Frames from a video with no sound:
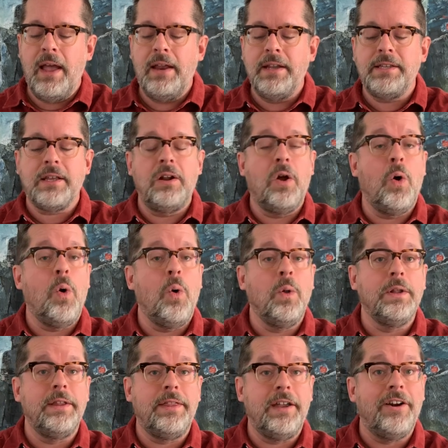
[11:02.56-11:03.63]
and it's gonna
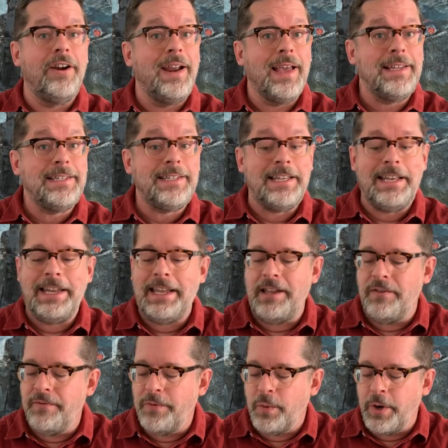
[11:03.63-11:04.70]
hold it there nice and
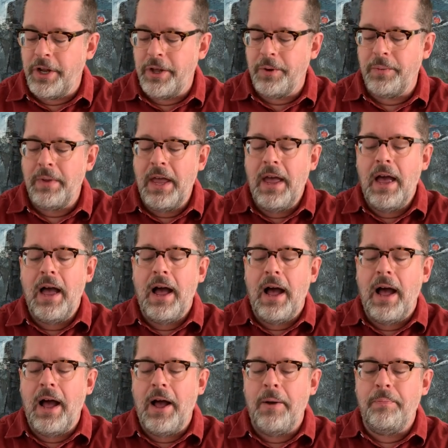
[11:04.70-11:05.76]
neat for you
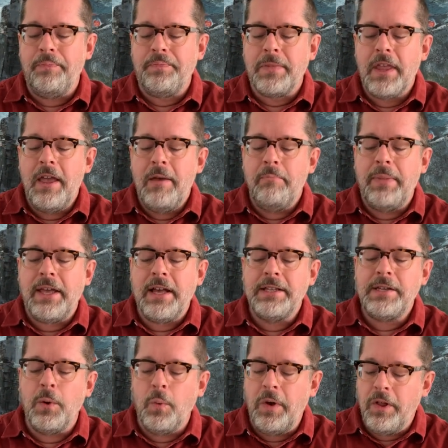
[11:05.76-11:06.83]
um, because
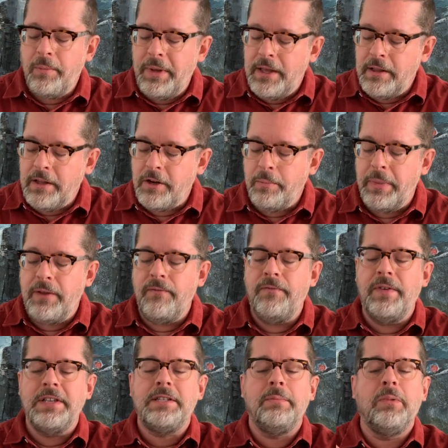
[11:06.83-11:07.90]
it will be a little bit
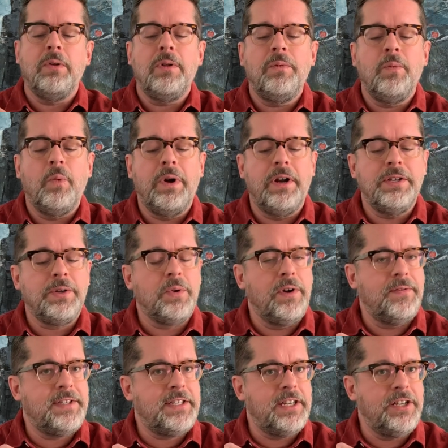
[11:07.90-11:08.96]
visible where it sort
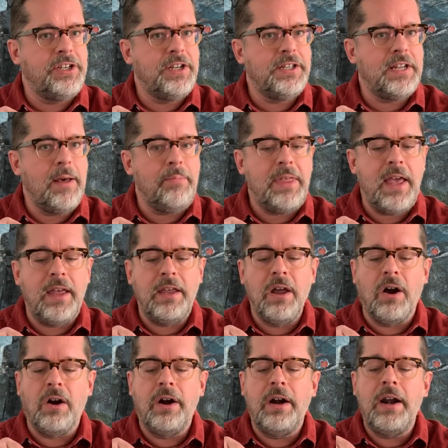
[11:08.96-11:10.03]
of cinches up that
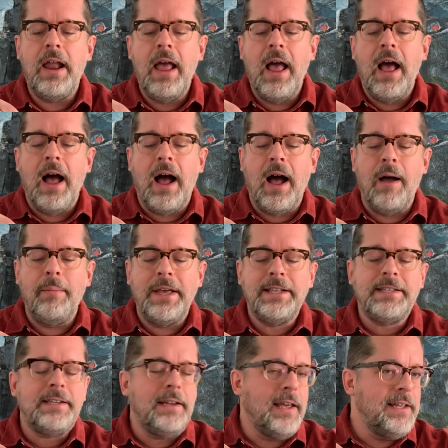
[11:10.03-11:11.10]
yarn, um,
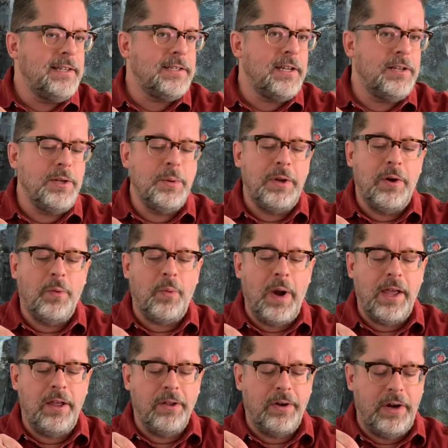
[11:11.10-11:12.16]
it's nice to do it at
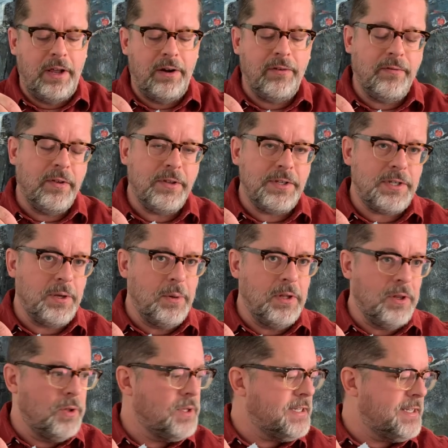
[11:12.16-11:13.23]
regular intervals so it
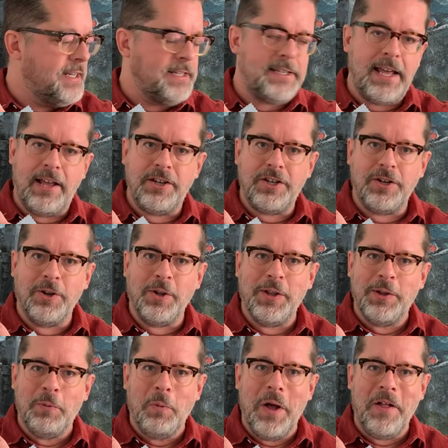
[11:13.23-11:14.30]
looks intentional
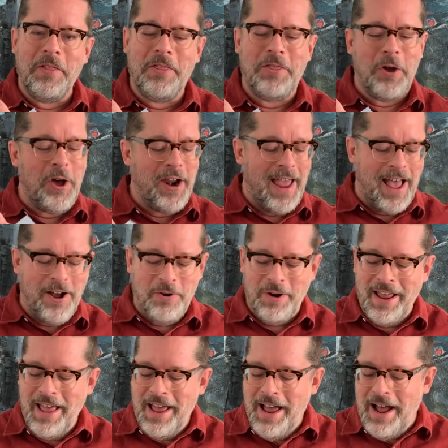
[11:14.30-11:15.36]
and well thought out.
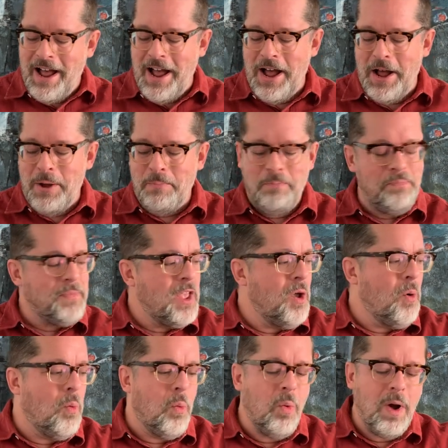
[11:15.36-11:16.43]
Um,
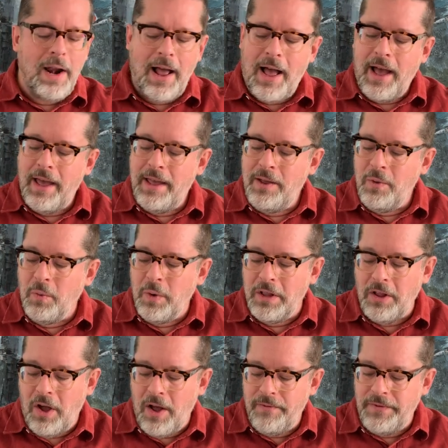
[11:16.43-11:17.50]
what I
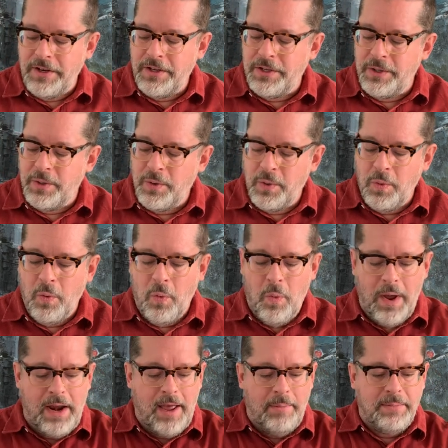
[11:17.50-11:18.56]
will often do
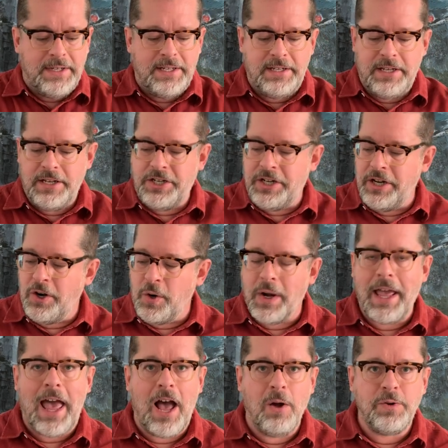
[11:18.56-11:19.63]
when I'm stitching or
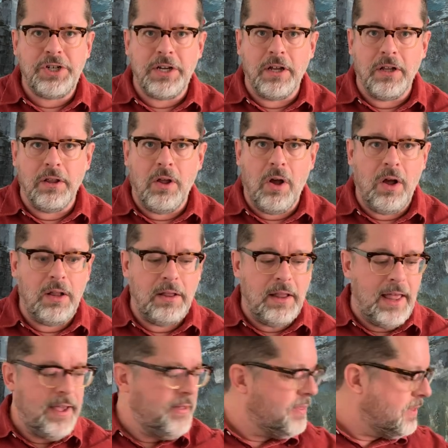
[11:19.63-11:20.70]
couching a long
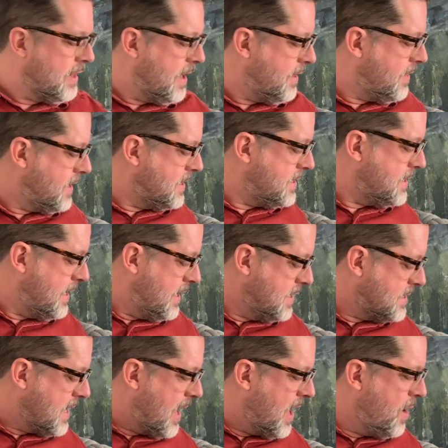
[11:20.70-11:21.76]
length like this
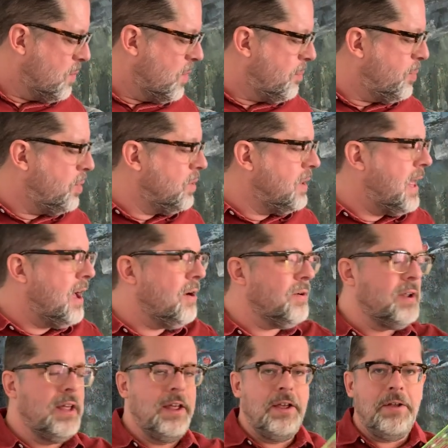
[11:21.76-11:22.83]
is I will pull out
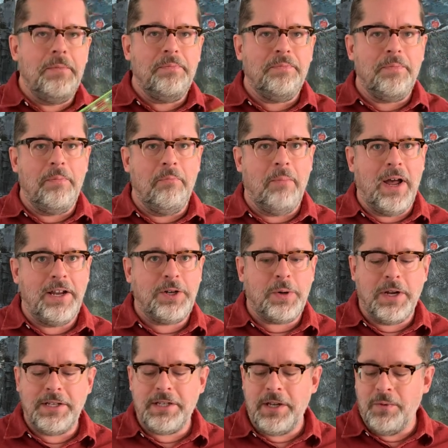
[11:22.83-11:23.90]
my
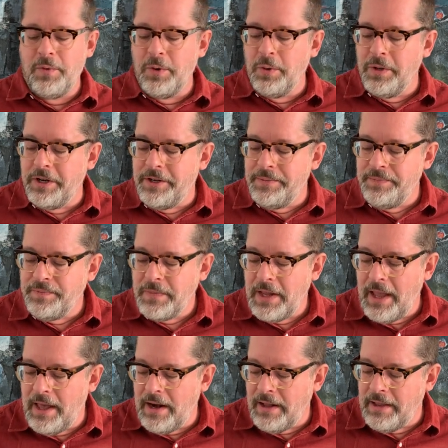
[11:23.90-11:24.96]
trusty ruler
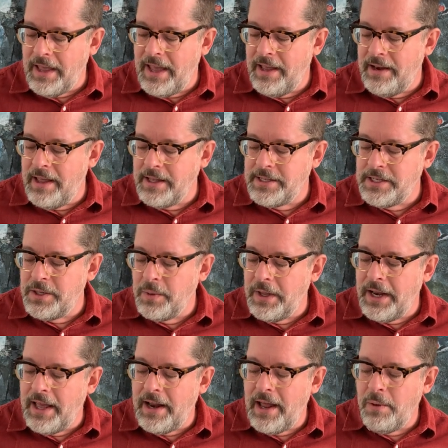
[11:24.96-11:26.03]
and I'll lay it next to
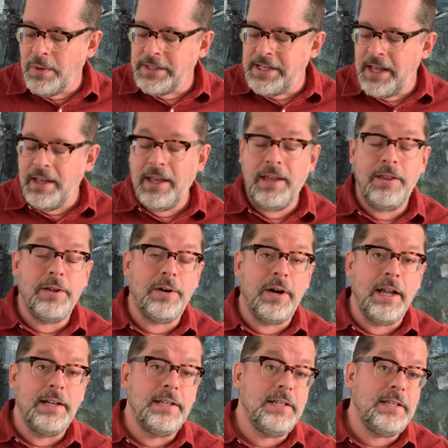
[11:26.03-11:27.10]
it and I will take either
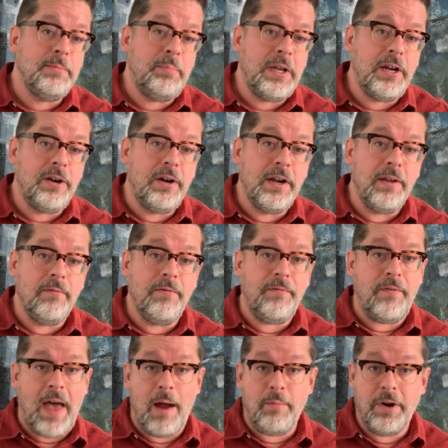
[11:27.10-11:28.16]
a disappearing
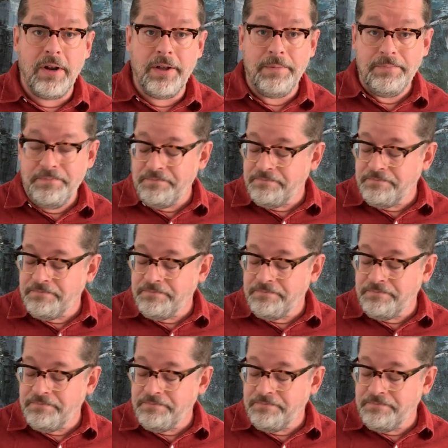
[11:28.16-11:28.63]
fabric